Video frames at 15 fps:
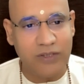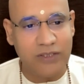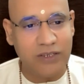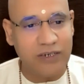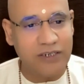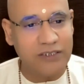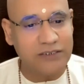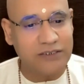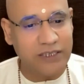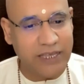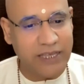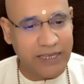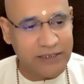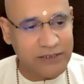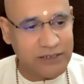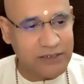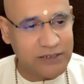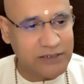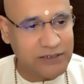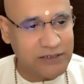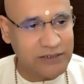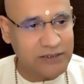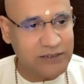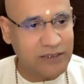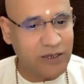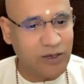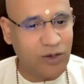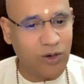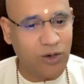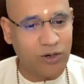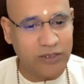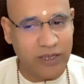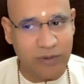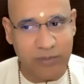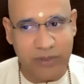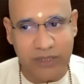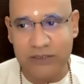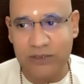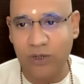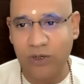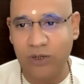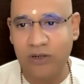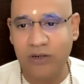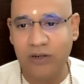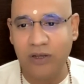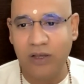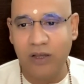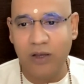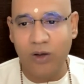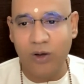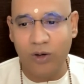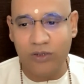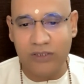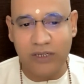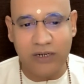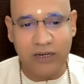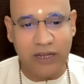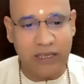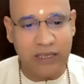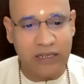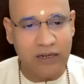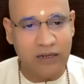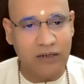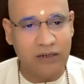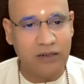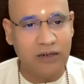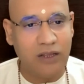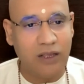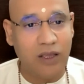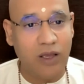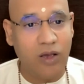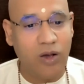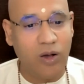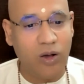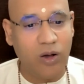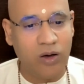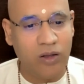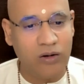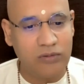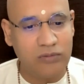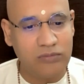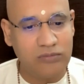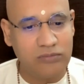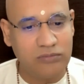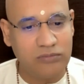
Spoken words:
Whether it is the Ganges or the Amazon or the Nile or